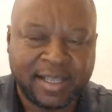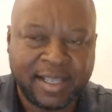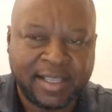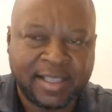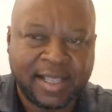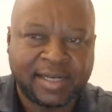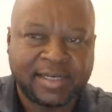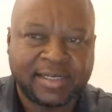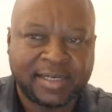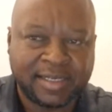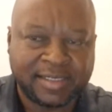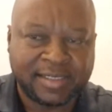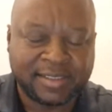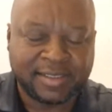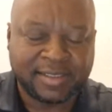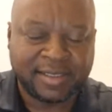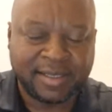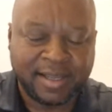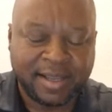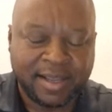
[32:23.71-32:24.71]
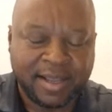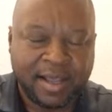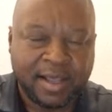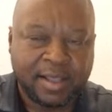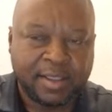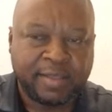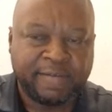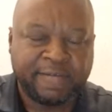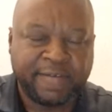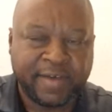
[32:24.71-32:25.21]
In that dress,
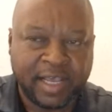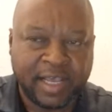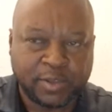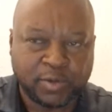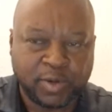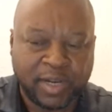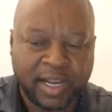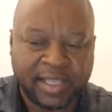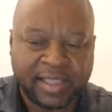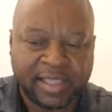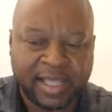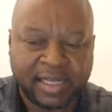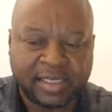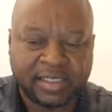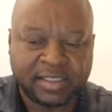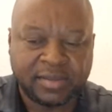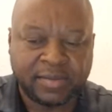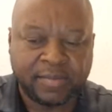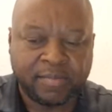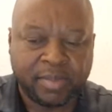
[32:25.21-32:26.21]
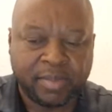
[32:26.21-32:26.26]
the figures were like that.